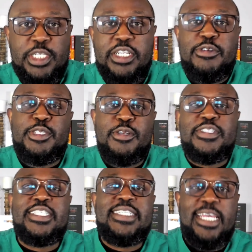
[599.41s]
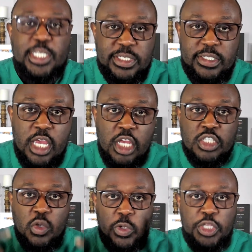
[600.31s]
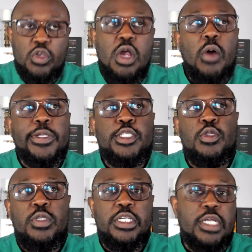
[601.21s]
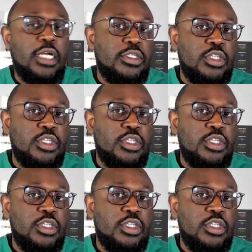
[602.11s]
There were certain stages. So when you go into your doctor's